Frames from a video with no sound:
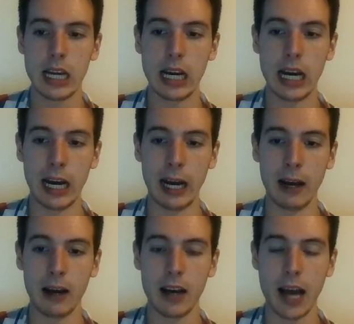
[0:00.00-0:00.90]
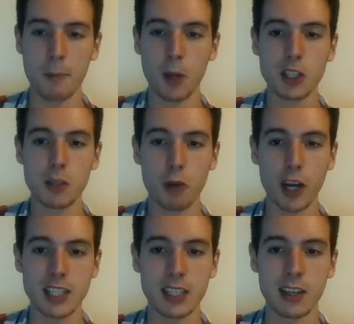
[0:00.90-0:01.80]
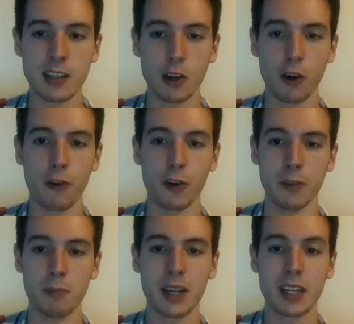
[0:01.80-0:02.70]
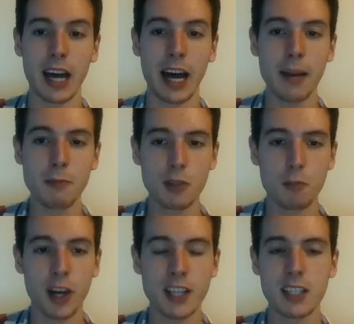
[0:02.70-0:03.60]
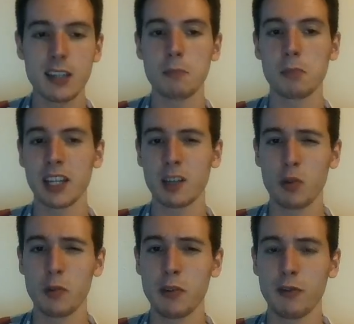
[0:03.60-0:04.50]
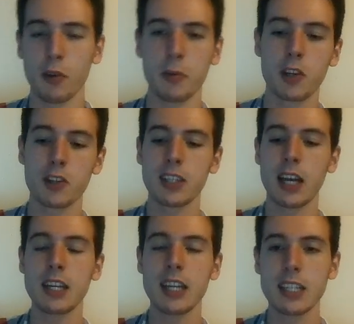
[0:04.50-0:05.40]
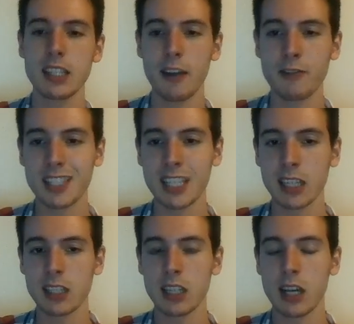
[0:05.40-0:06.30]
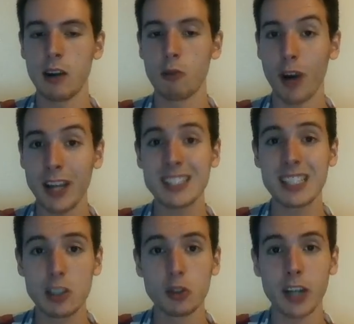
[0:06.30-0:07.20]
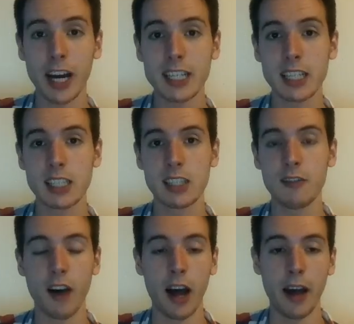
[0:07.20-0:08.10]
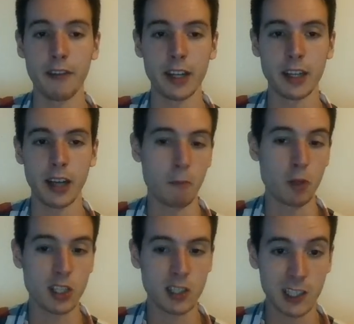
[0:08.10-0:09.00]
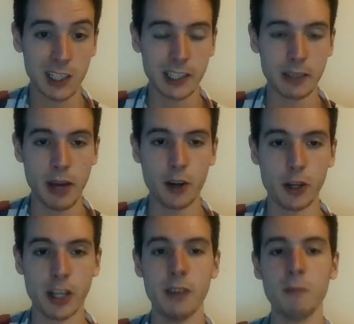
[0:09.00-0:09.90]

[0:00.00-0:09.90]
I'm not surprised he didn't go for it, but I am surprised he didn't play queen b4, because knight takes f6 runs into knight takes d5, and I'm just clearly better here.